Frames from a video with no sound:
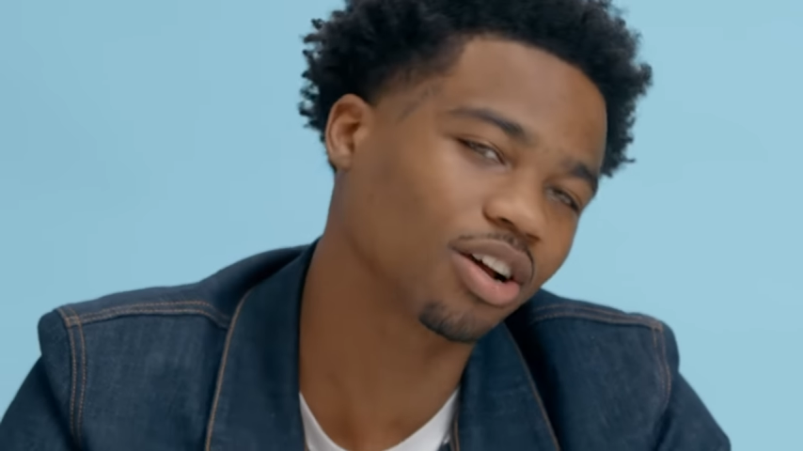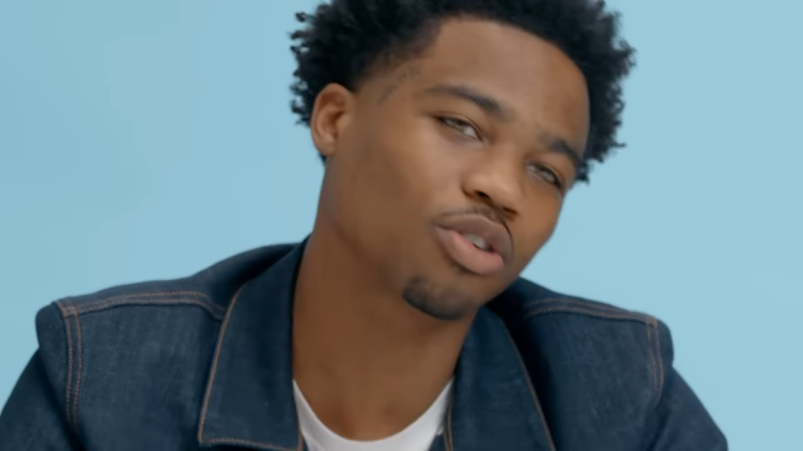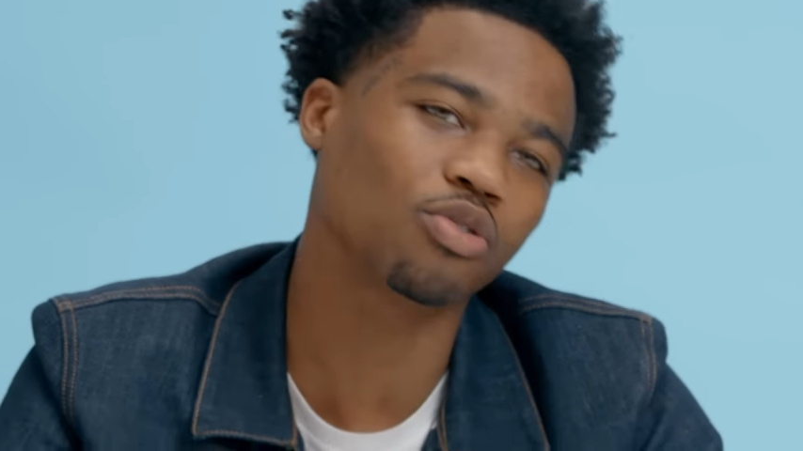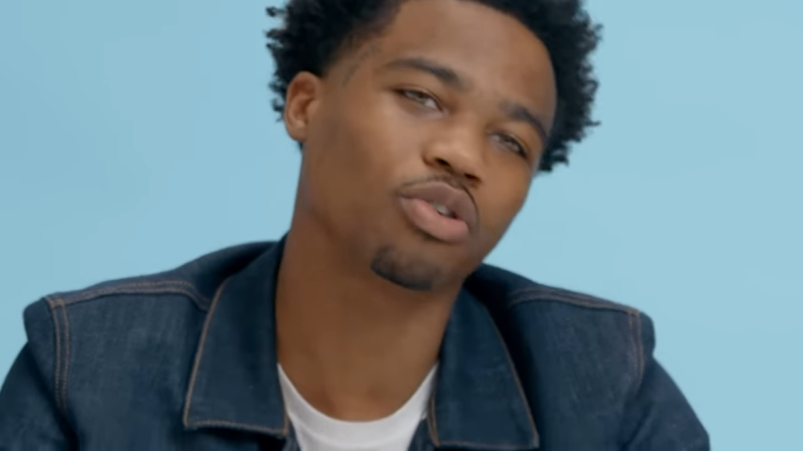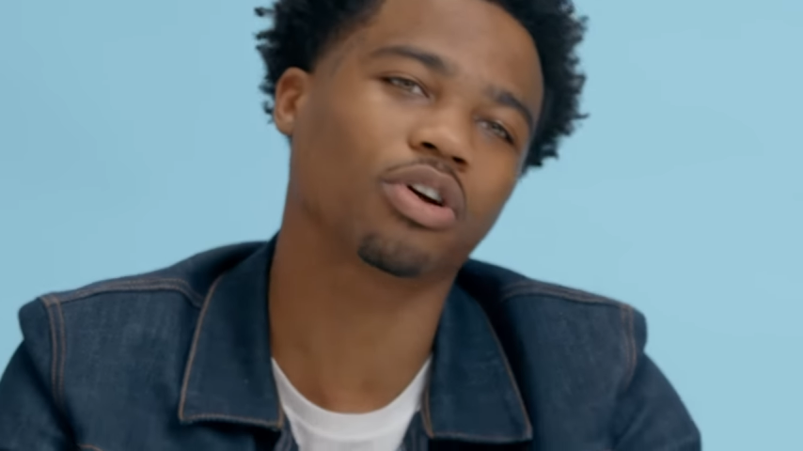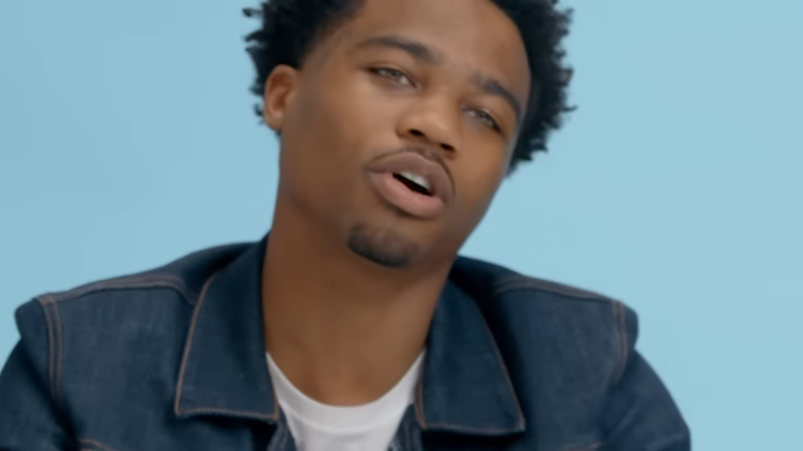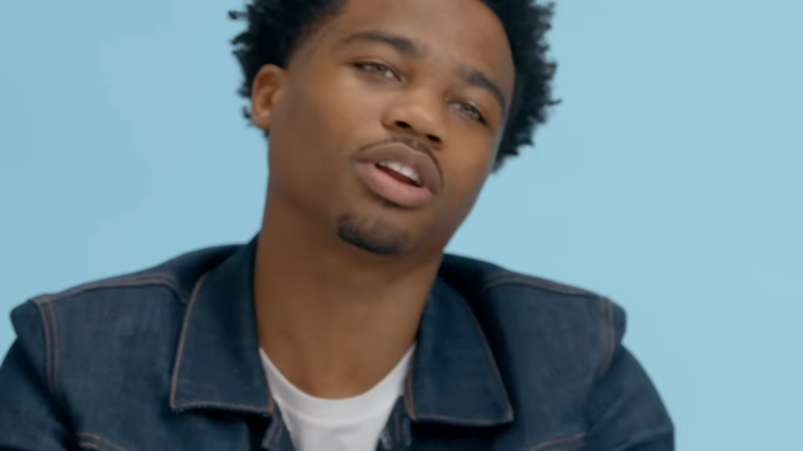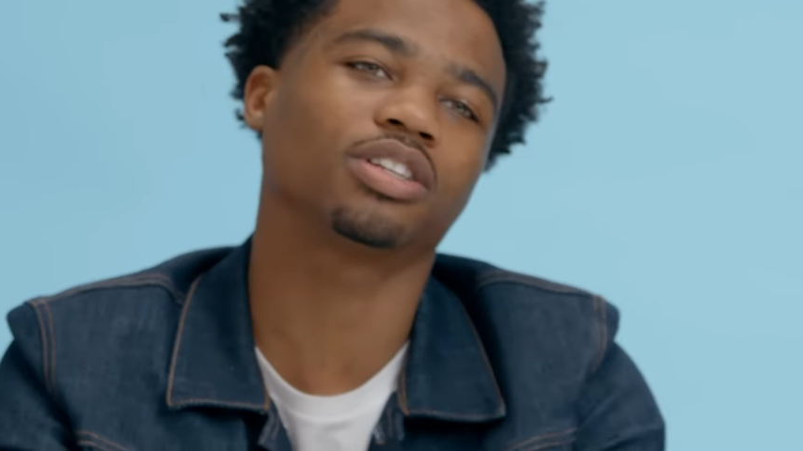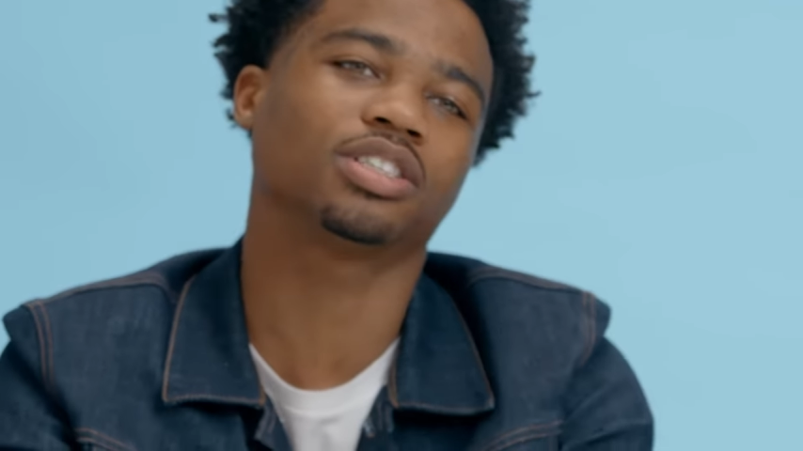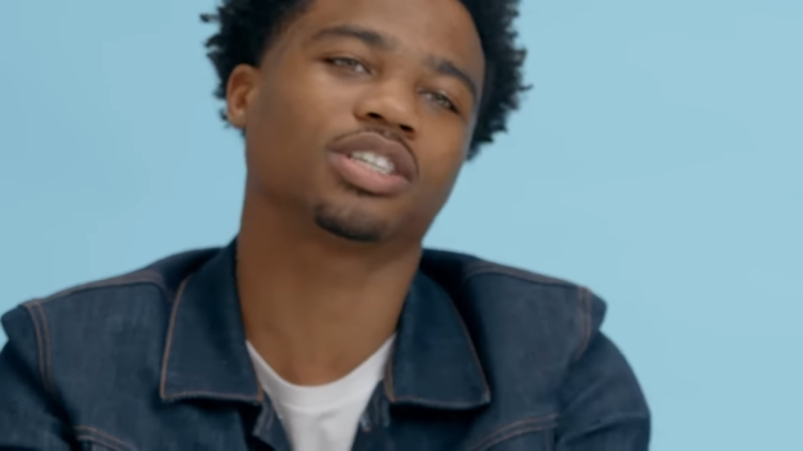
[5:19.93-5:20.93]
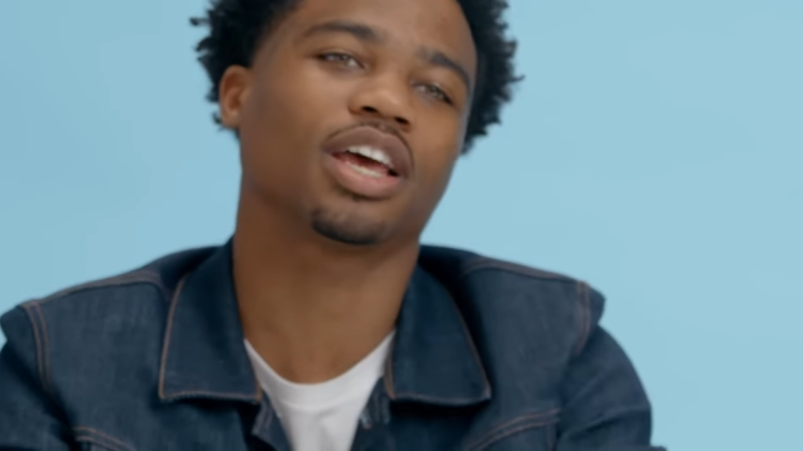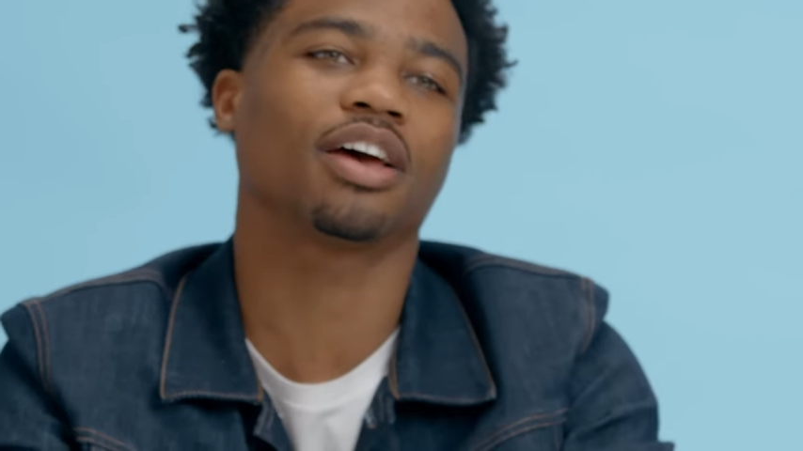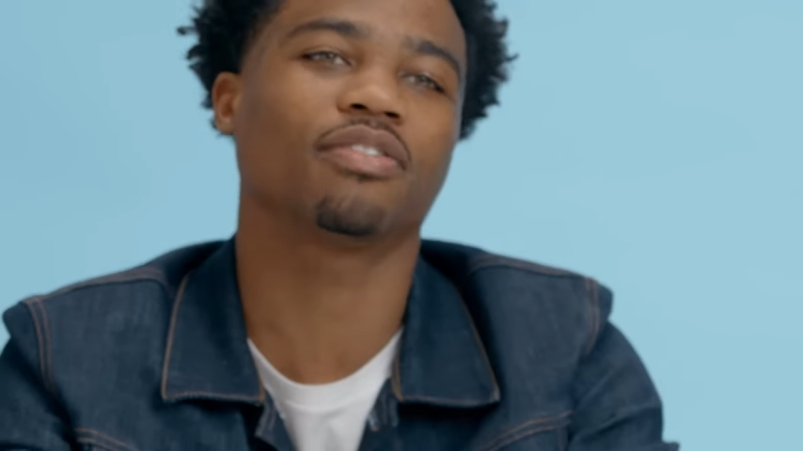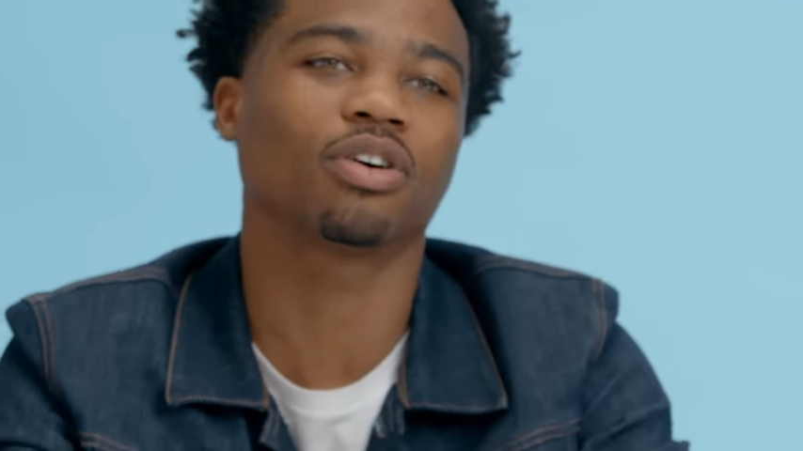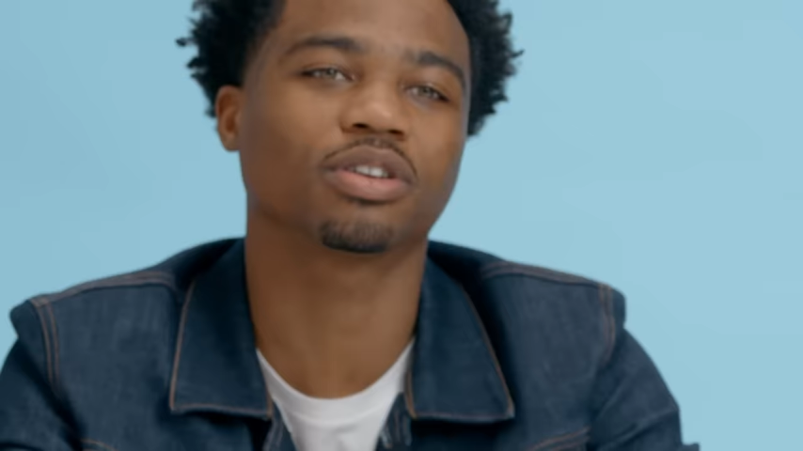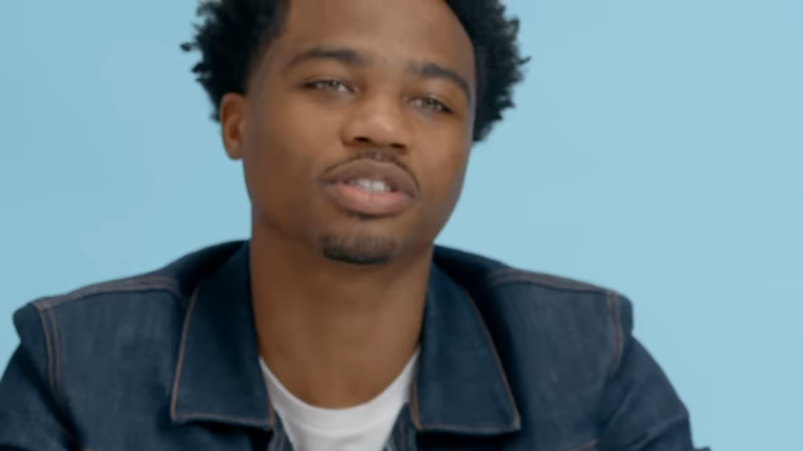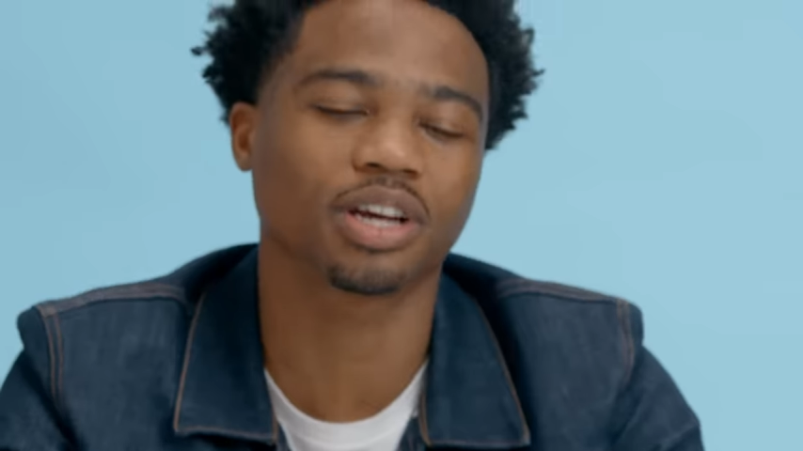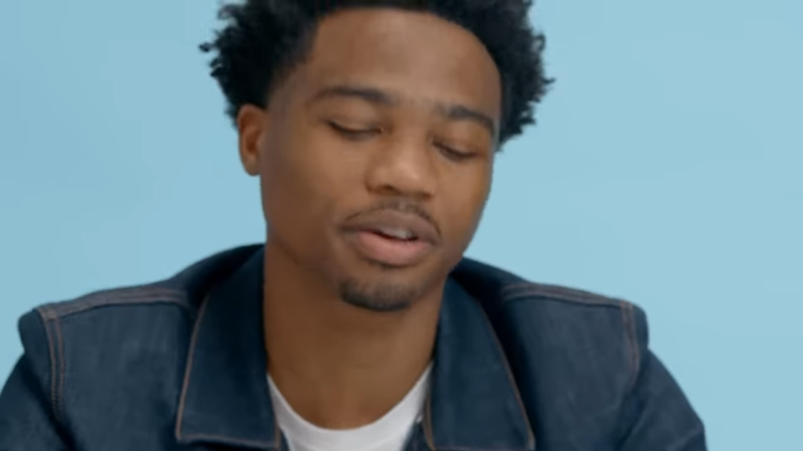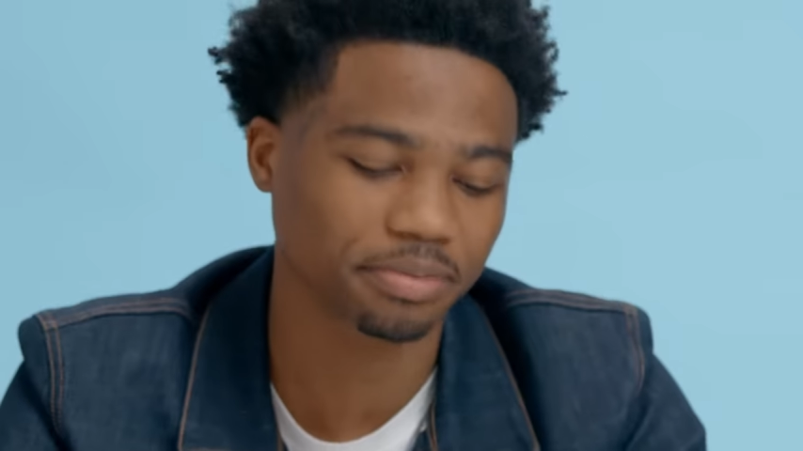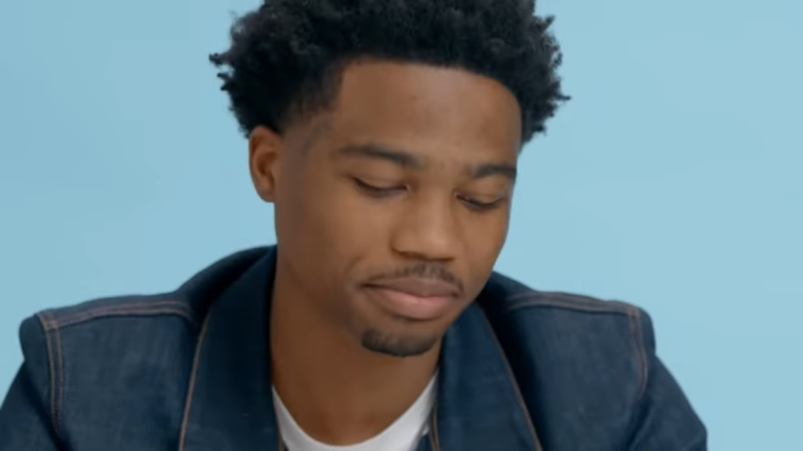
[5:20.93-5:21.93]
a cool car to just have all the time.